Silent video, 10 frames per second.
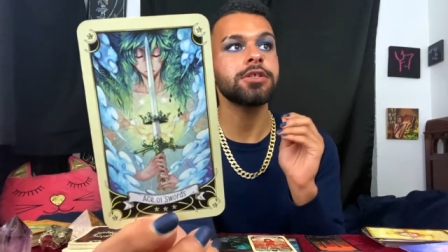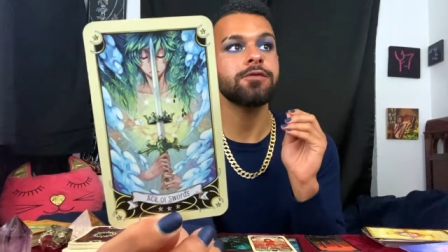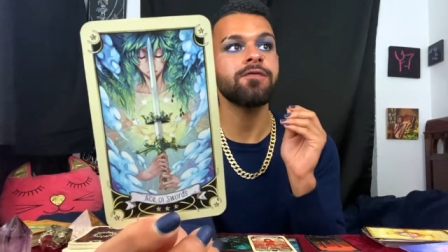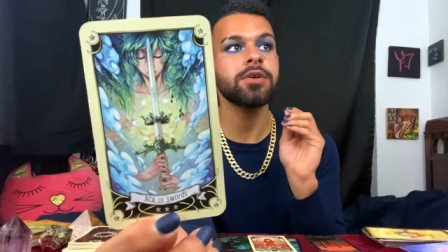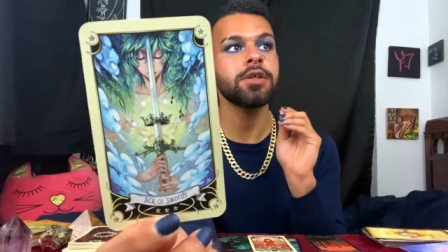to
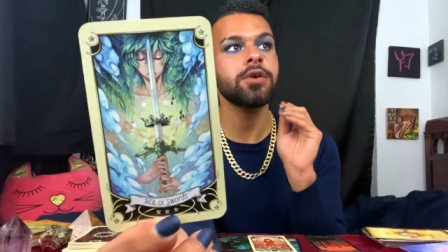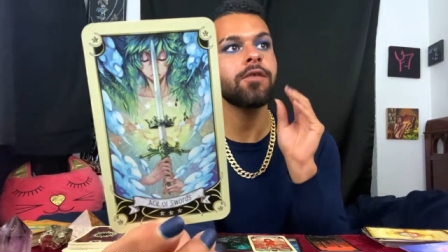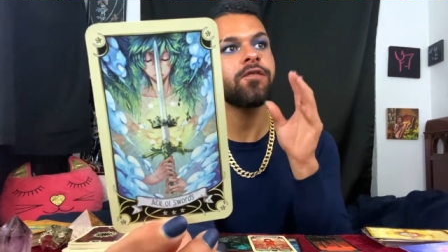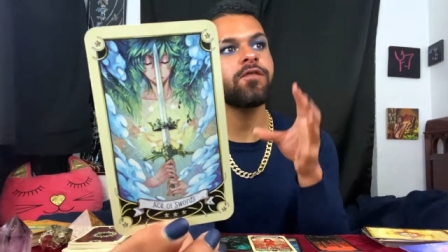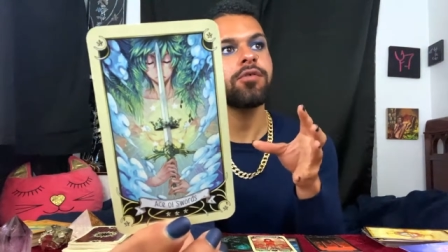really go
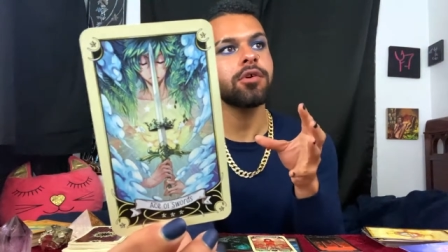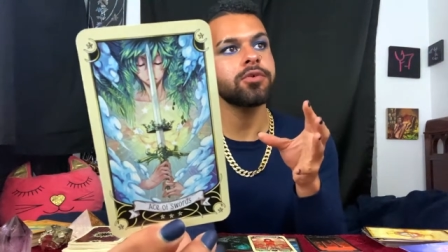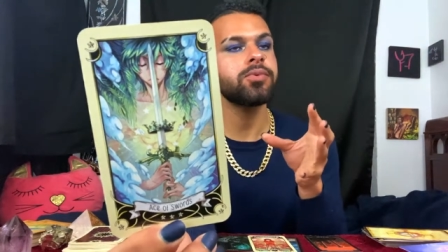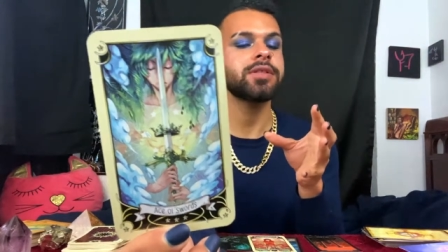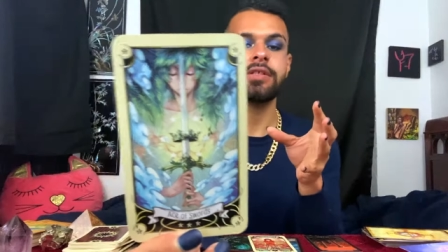
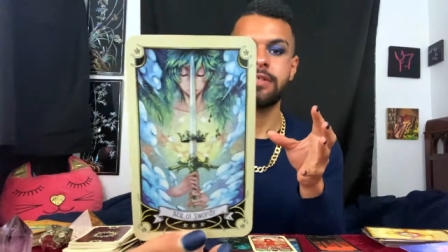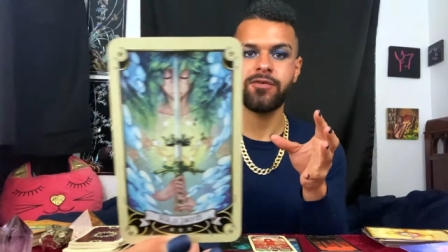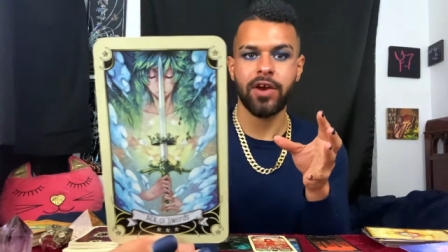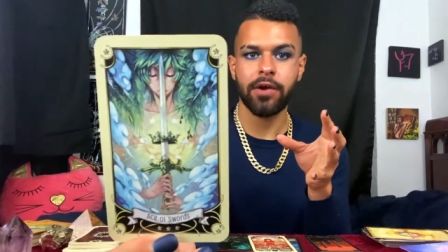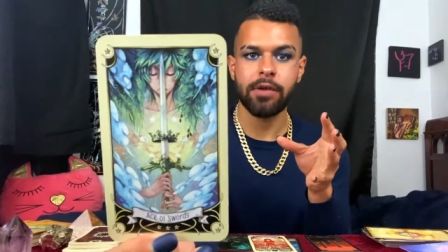forward with this
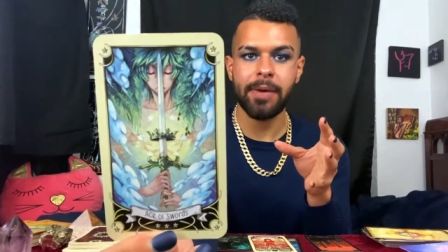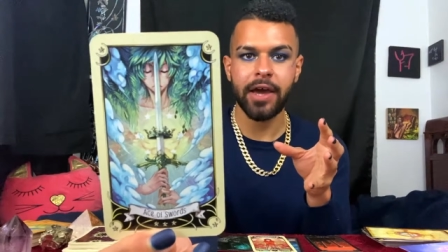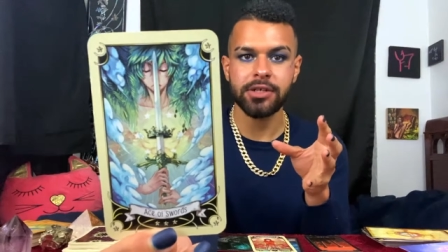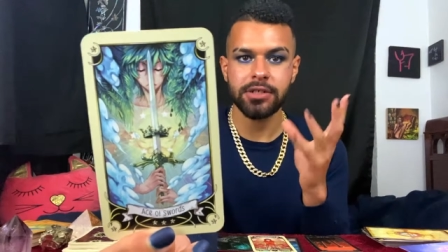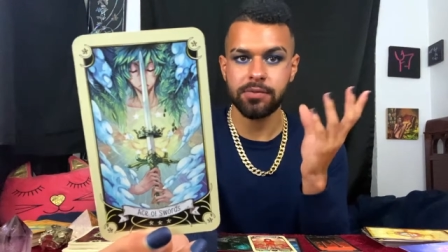fiery
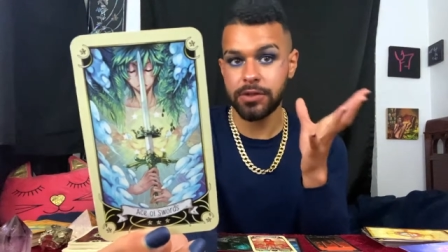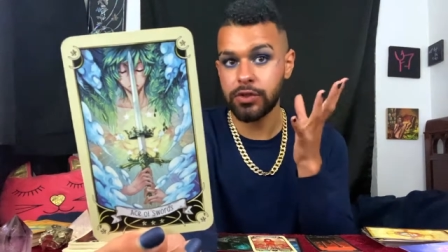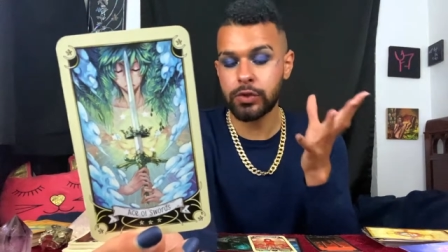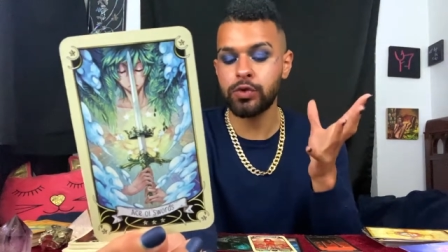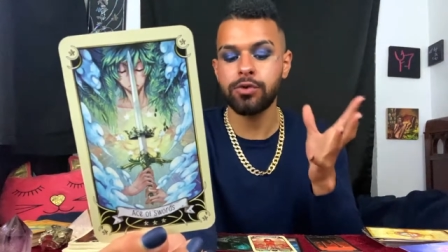passion, with
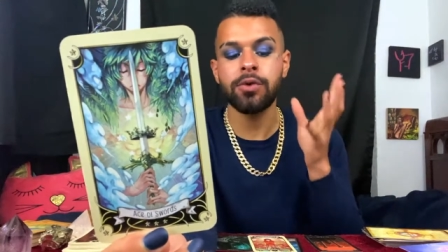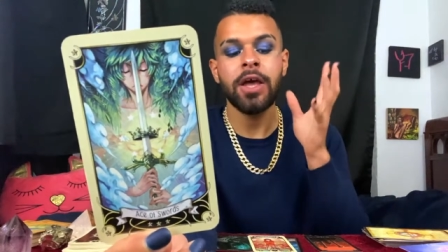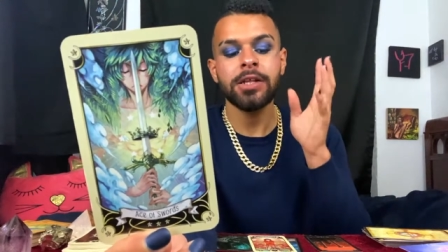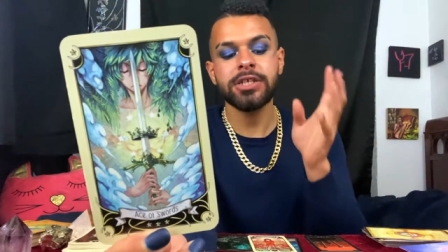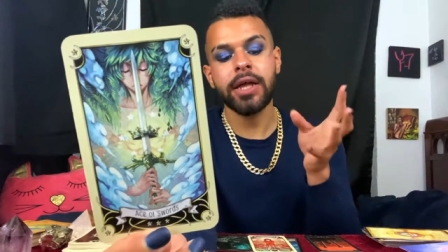this new
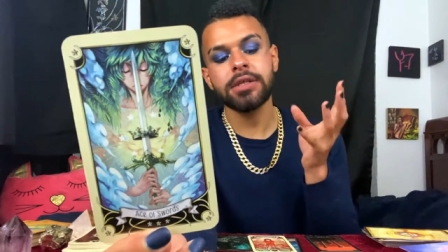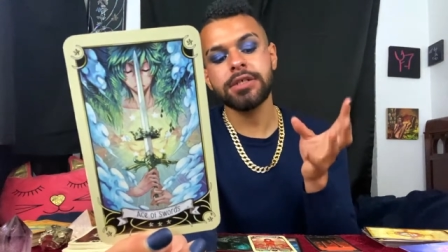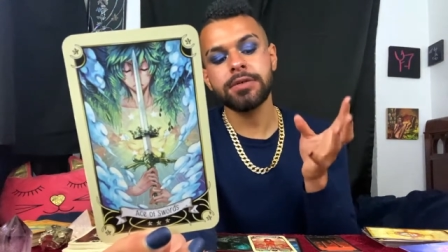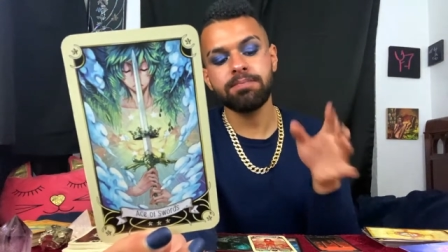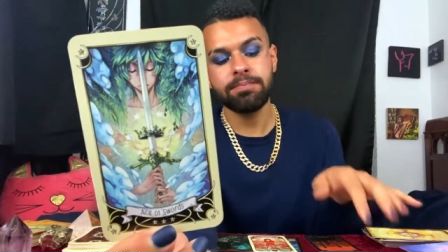
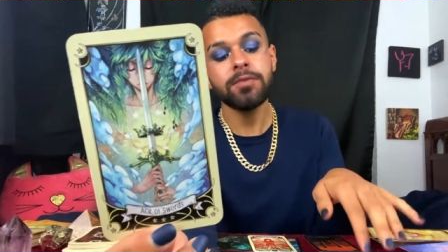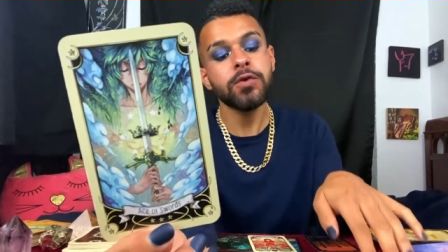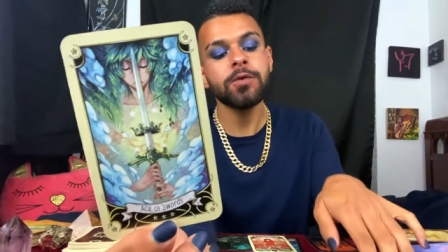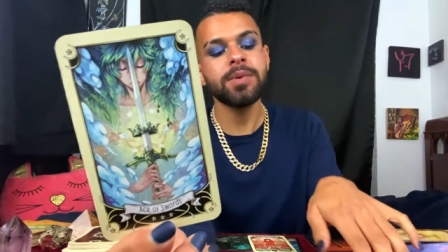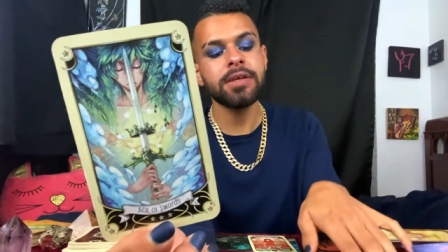challenging
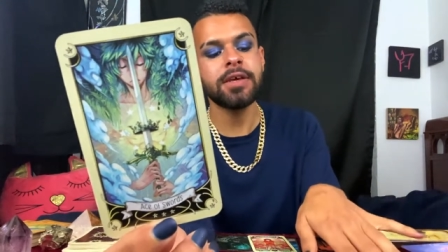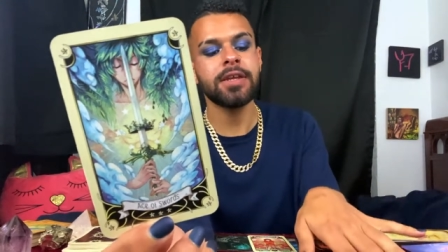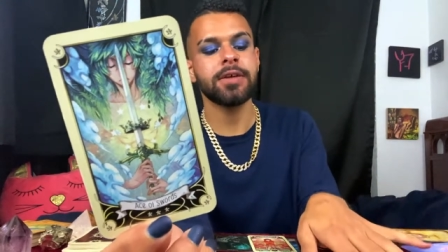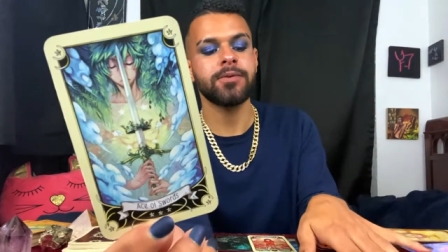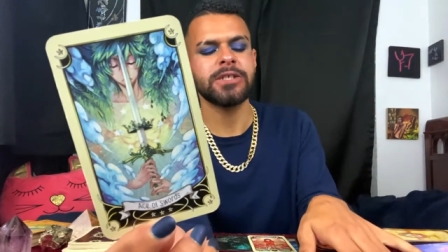new
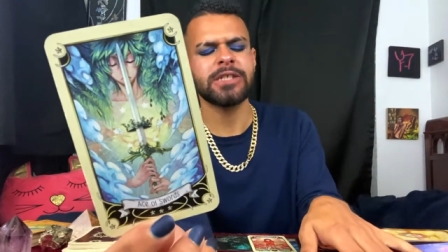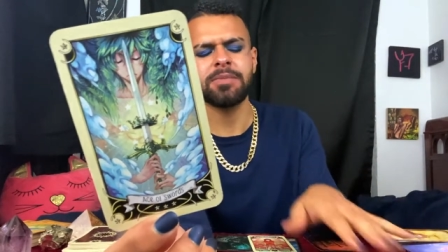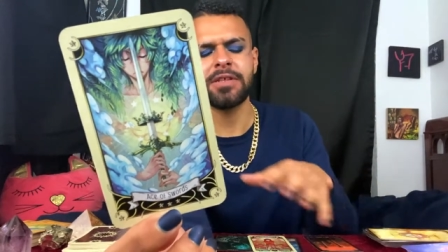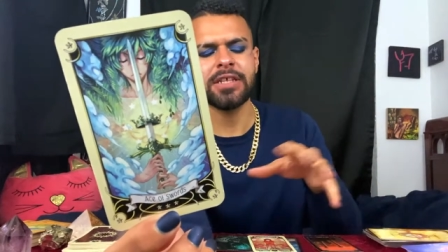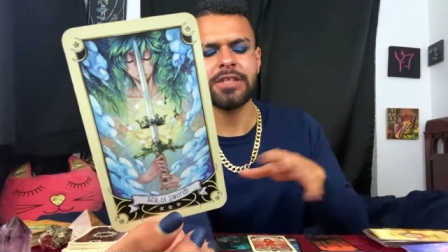beginning, with
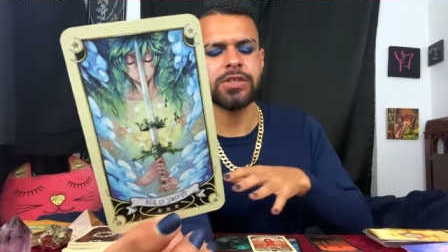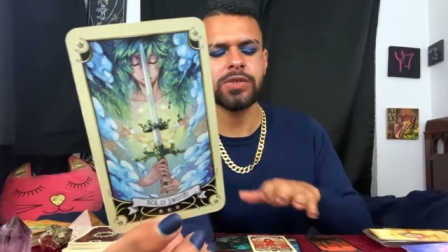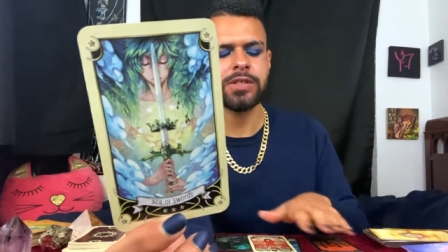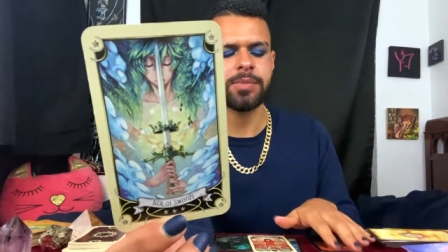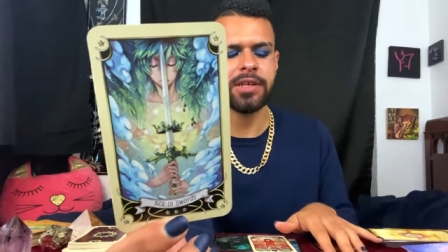something that's
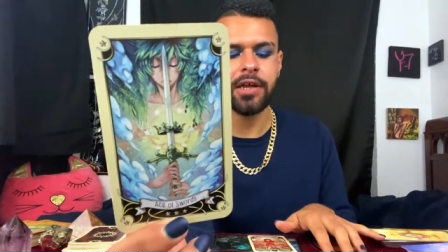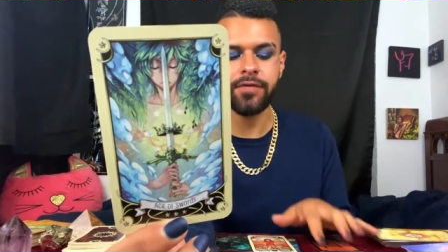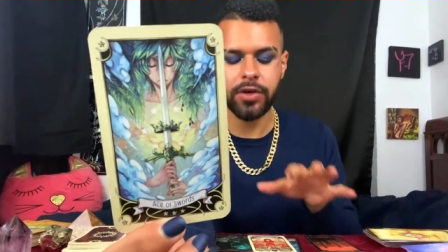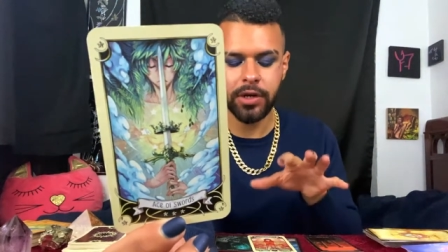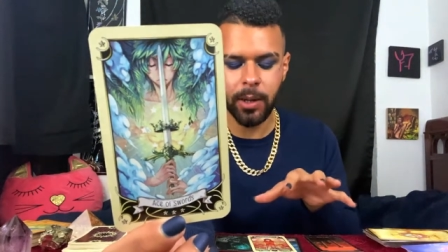new, something out
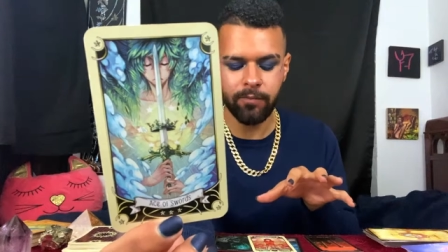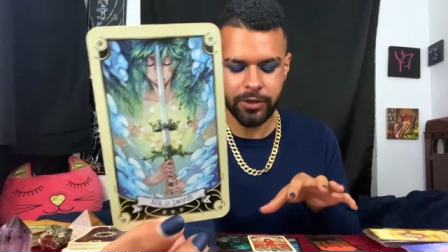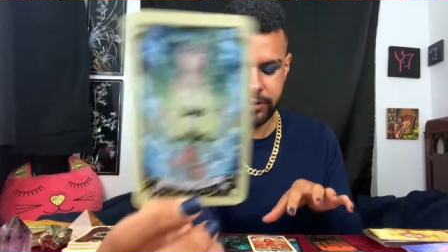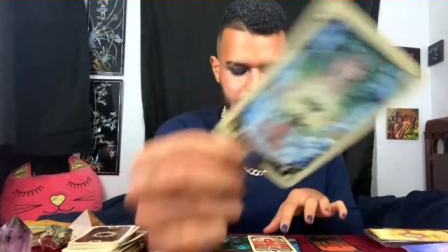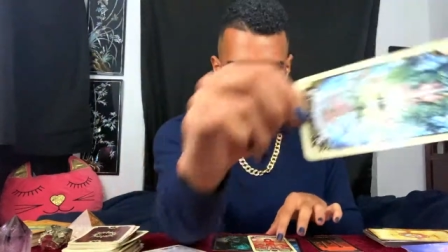of your
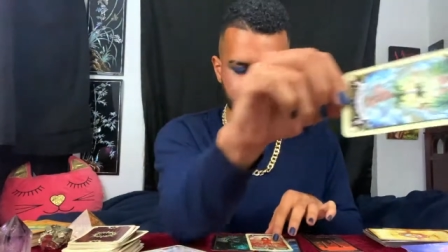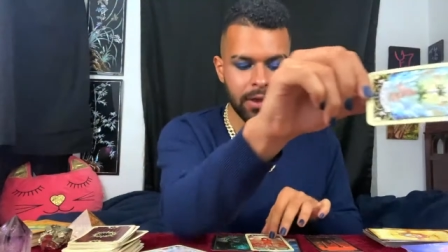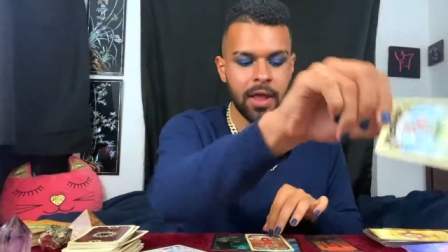comfort zone.